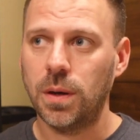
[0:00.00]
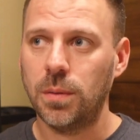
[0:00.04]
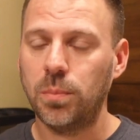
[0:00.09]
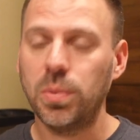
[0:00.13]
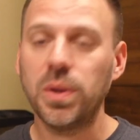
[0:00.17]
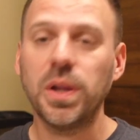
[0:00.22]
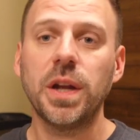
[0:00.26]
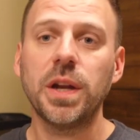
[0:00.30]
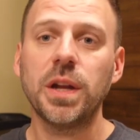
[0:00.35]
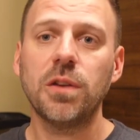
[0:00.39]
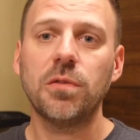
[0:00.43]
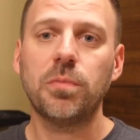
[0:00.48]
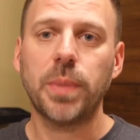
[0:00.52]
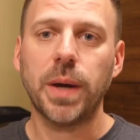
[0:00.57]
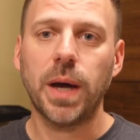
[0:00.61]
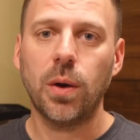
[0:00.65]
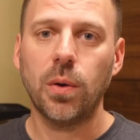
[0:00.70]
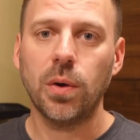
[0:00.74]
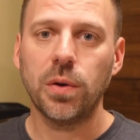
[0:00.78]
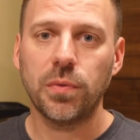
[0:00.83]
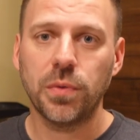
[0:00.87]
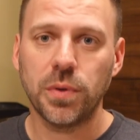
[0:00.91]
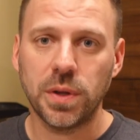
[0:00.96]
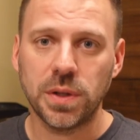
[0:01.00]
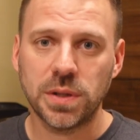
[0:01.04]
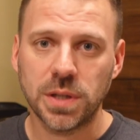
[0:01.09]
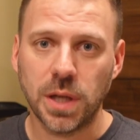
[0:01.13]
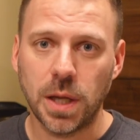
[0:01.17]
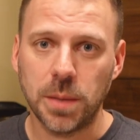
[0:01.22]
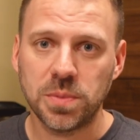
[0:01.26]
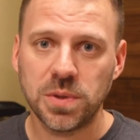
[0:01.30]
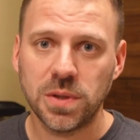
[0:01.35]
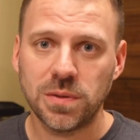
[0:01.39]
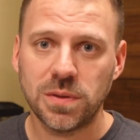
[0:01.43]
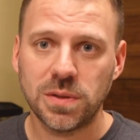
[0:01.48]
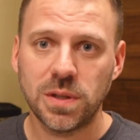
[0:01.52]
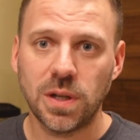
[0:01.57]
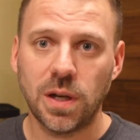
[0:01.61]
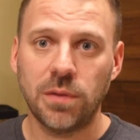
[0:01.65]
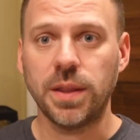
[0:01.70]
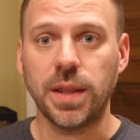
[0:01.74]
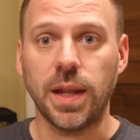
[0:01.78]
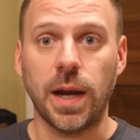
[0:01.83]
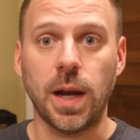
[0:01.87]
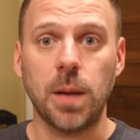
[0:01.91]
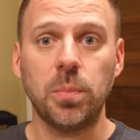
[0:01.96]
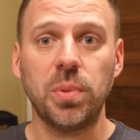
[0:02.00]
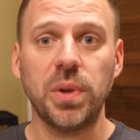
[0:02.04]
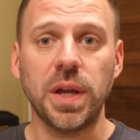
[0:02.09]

plenty of power for the types of stuff that I'm